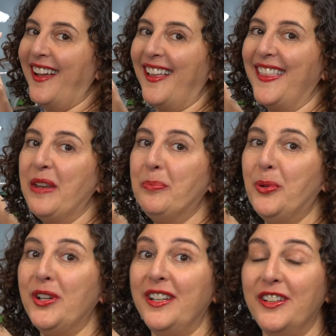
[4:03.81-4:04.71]
Then
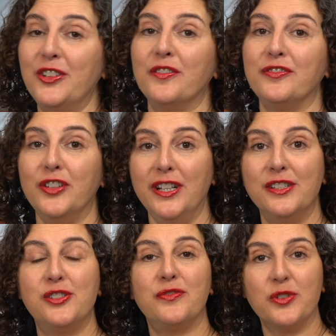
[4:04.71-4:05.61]
put it in your
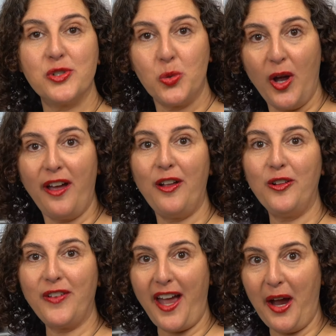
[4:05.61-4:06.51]
fridge for
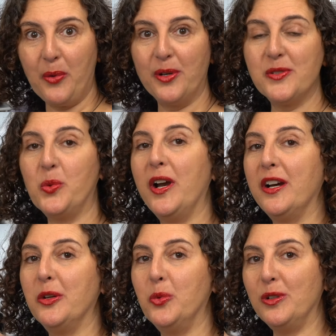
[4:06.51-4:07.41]
12 hours where
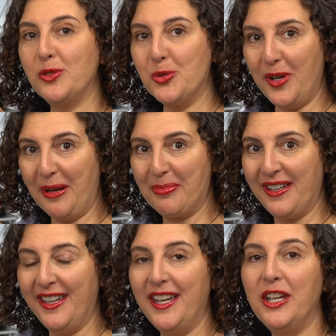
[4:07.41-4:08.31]
it will drip.
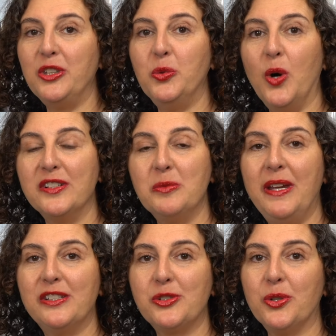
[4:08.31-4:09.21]
You want to
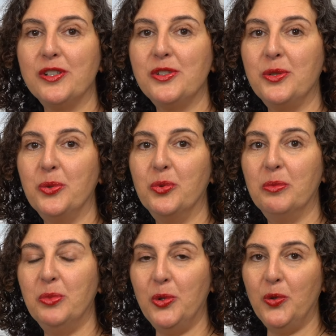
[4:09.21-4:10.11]
make sure to
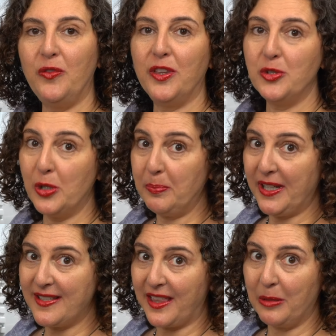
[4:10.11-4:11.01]
remove the
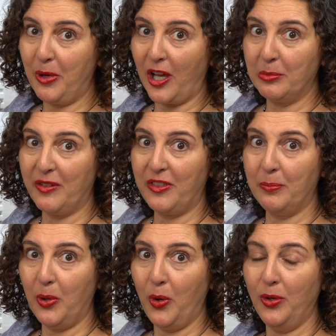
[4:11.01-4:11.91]
drippings at the bottom of the
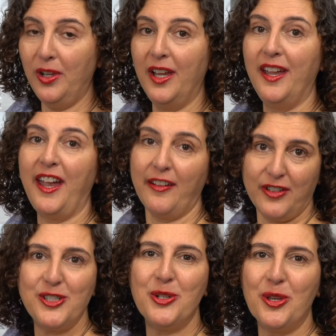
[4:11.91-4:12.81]
bowl
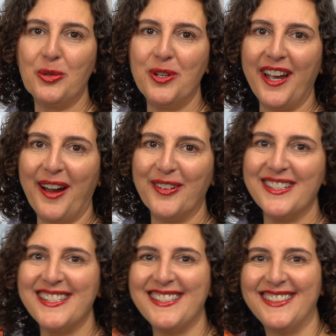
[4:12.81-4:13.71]
every 2 to 3
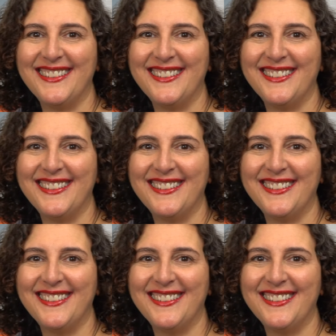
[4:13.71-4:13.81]
hours.